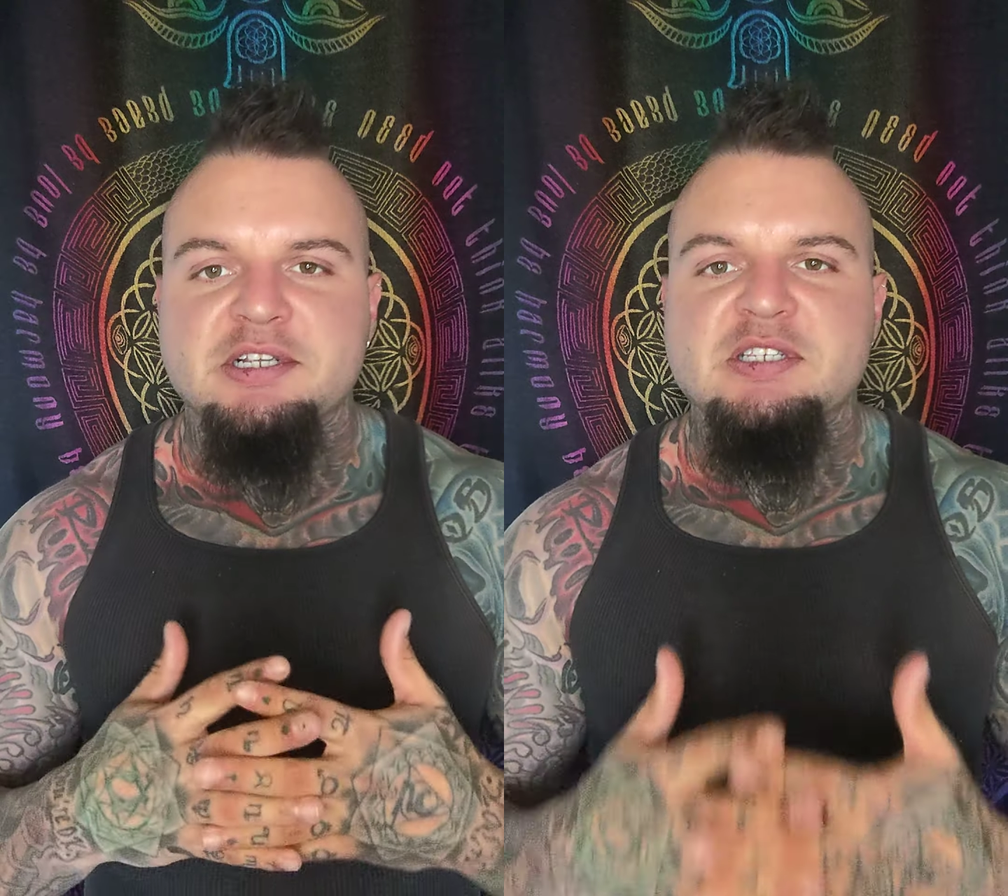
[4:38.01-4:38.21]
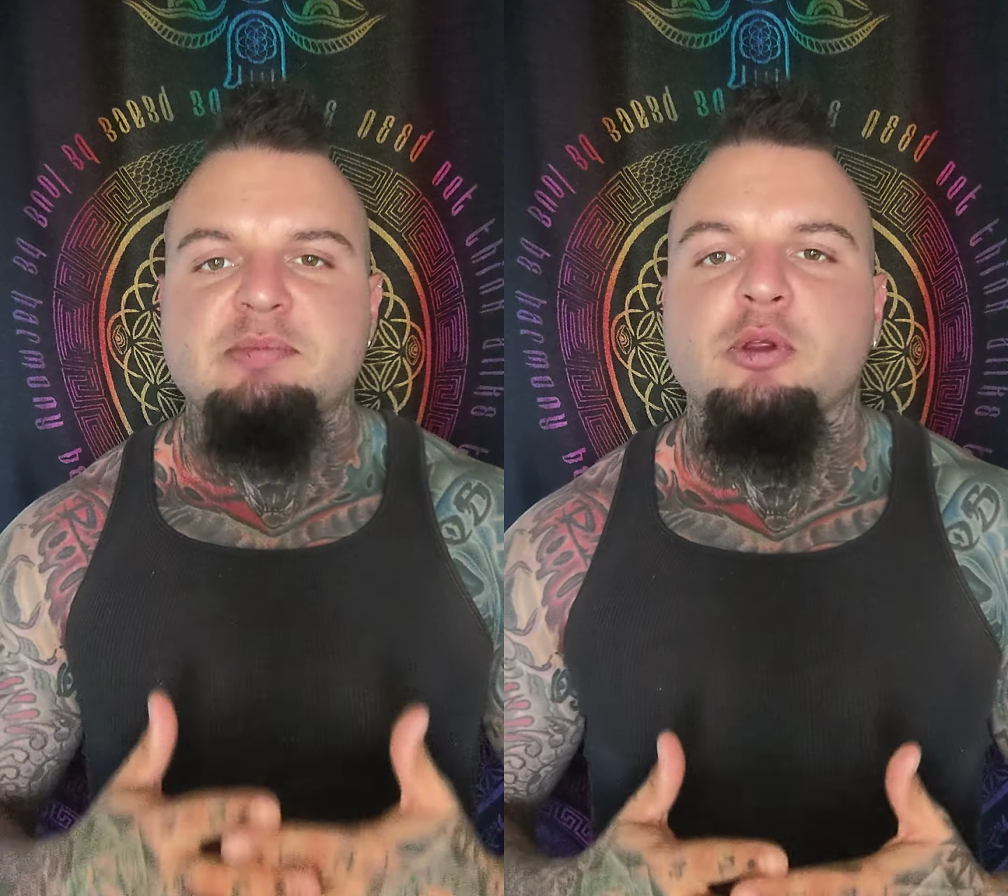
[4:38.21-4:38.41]

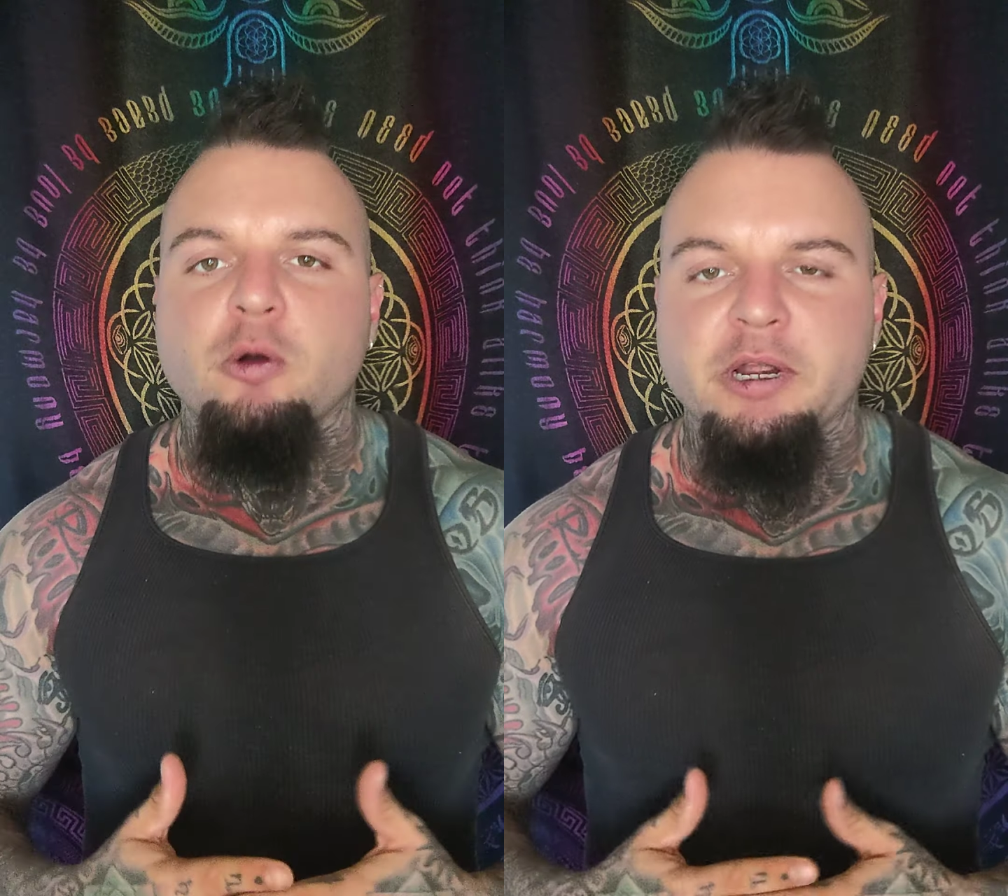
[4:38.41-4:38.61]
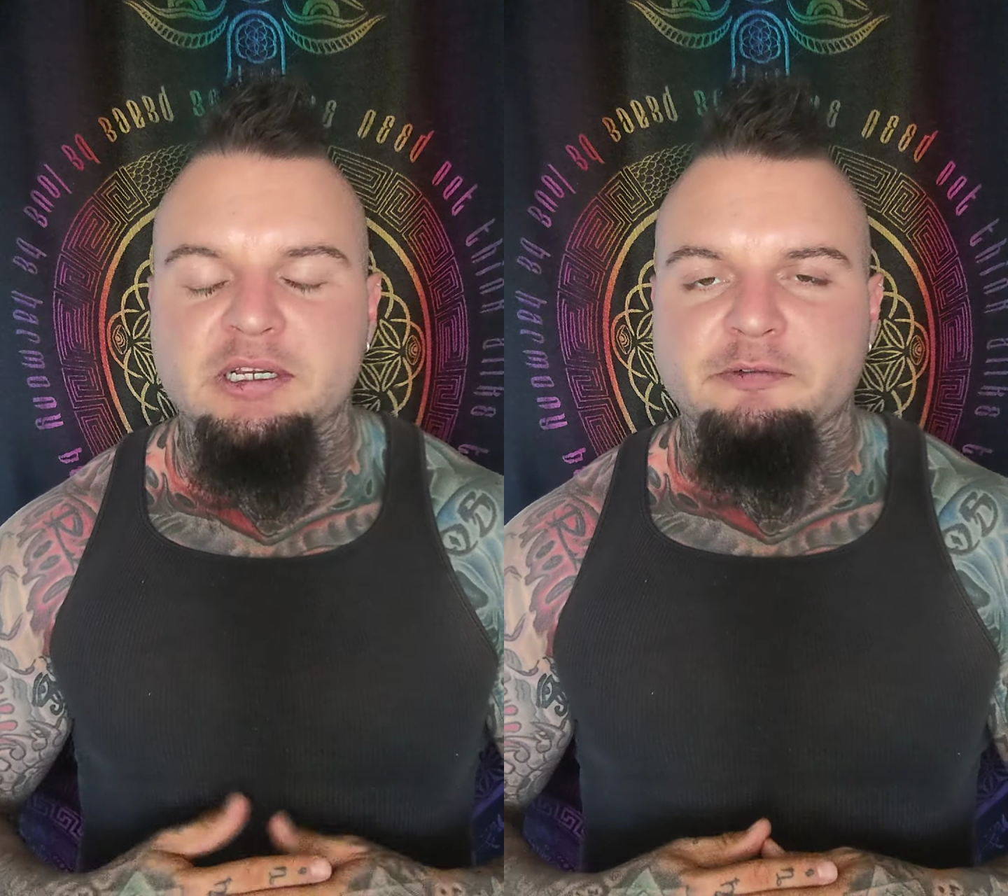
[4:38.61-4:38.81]

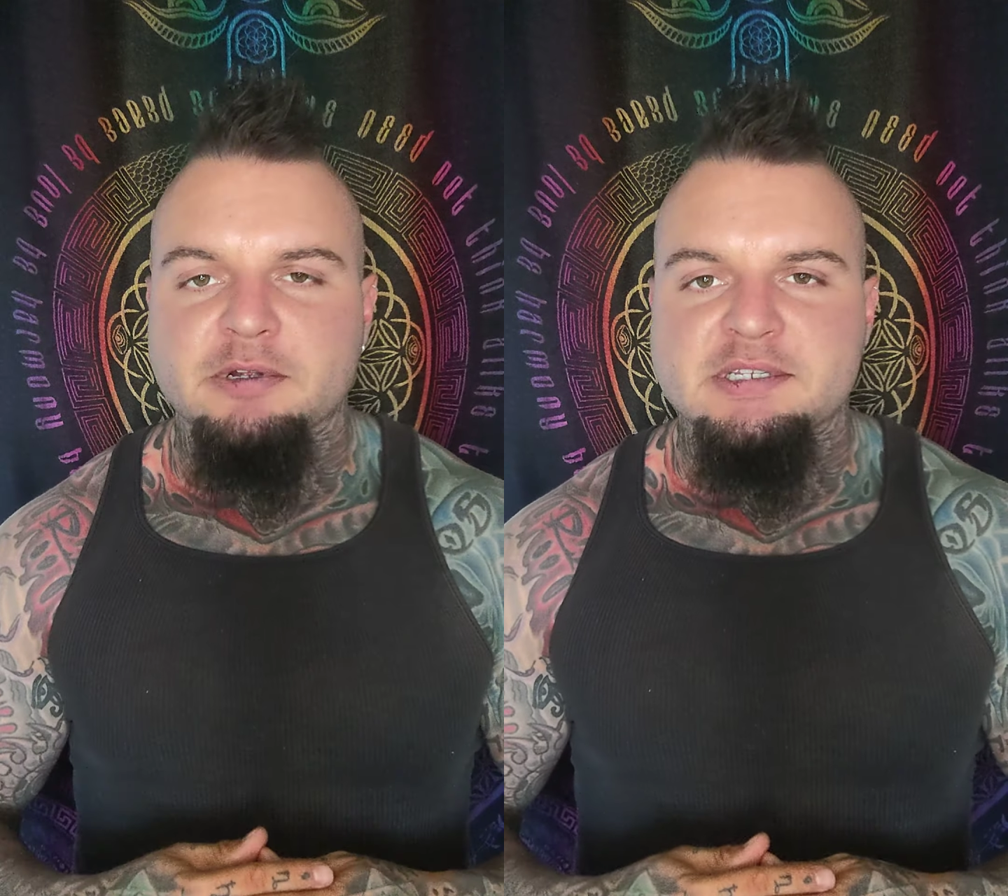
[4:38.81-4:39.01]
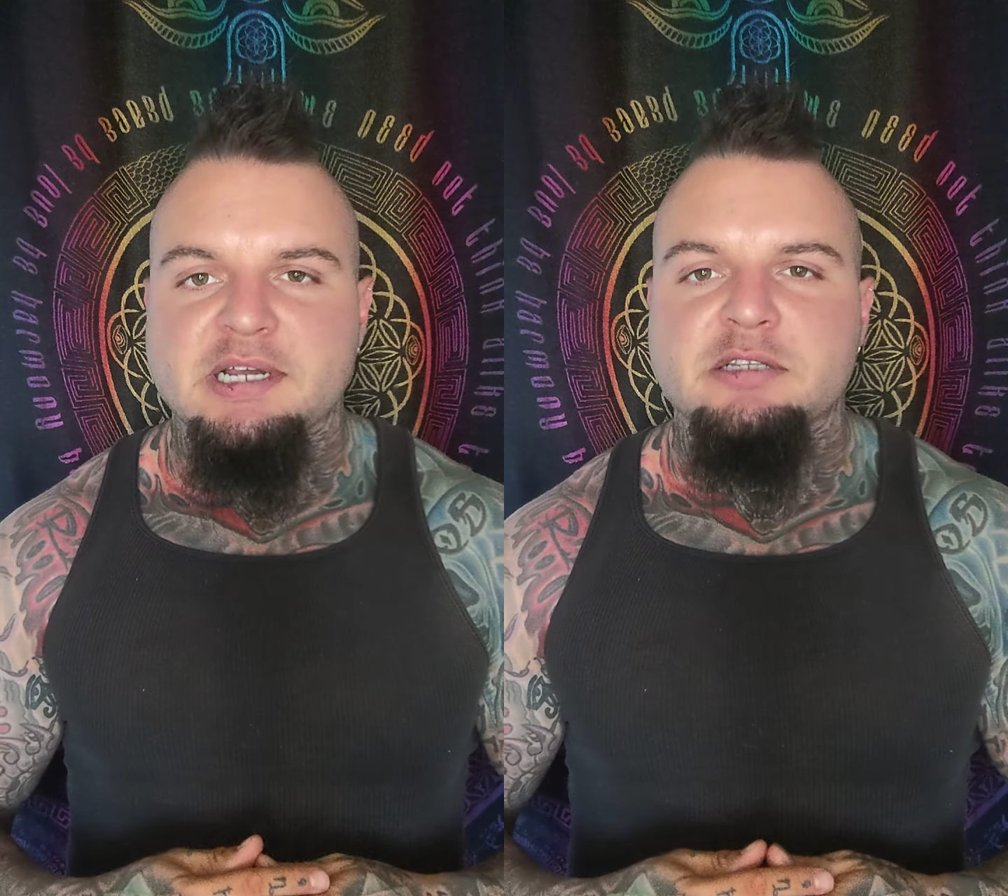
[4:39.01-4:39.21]
exploring
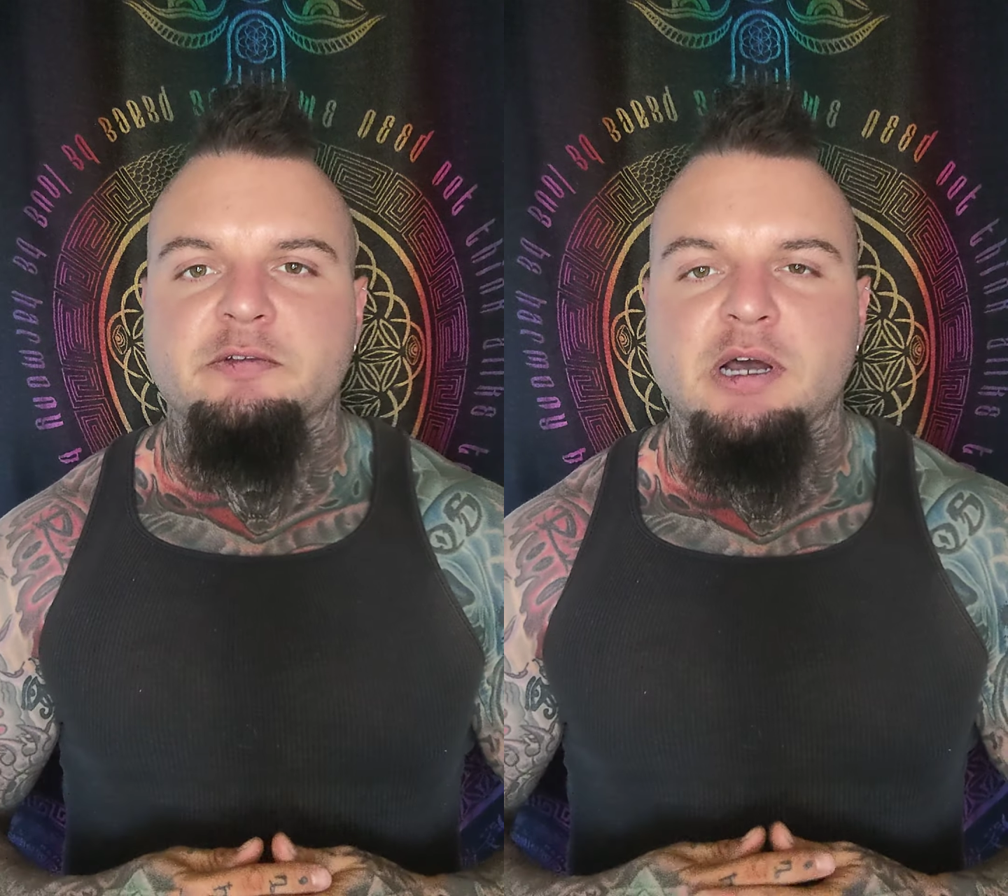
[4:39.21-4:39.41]
different states of